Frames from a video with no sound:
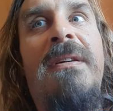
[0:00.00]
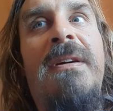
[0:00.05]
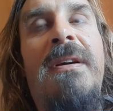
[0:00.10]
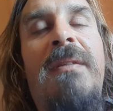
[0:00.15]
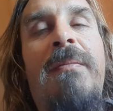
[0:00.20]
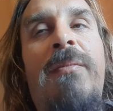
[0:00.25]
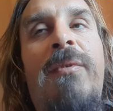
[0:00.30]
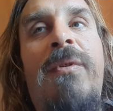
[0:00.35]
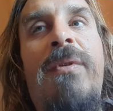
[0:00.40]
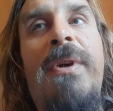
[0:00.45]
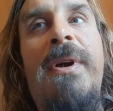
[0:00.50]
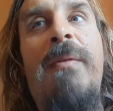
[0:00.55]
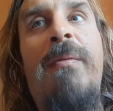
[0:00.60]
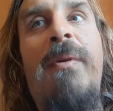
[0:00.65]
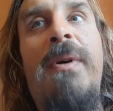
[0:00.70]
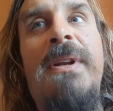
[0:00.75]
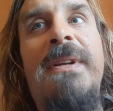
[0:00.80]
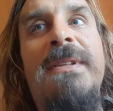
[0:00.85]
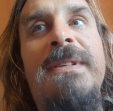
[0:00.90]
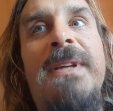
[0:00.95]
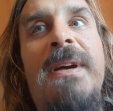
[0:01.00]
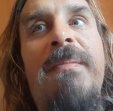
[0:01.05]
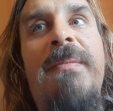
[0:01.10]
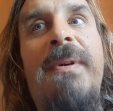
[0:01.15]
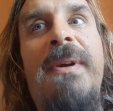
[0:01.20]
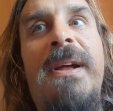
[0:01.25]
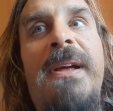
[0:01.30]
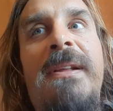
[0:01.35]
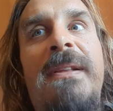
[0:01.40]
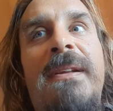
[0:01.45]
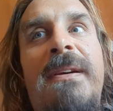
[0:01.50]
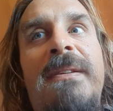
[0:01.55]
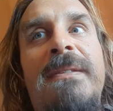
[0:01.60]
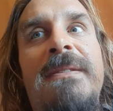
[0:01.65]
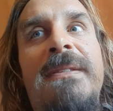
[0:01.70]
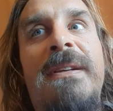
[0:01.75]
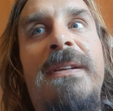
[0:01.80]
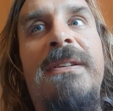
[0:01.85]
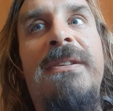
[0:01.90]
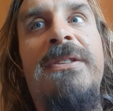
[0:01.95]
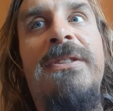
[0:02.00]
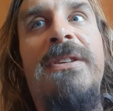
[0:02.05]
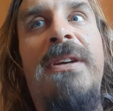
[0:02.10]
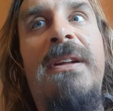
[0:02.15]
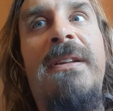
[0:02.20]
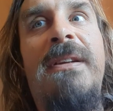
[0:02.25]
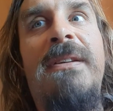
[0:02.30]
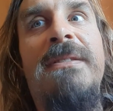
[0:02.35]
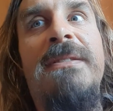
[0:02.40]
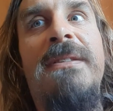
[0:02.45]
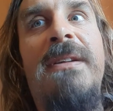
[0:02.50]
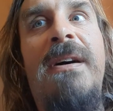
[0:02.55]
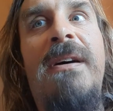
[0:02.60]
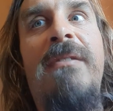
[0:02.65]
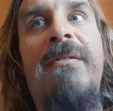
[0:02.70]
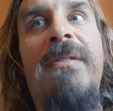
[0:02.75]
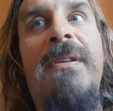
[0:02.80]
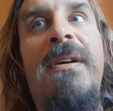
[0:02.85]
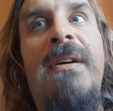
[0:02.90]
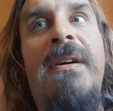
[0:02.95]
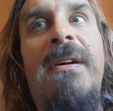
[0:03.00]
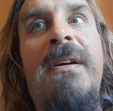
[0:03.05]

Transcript: And more they want to separate us and shut us down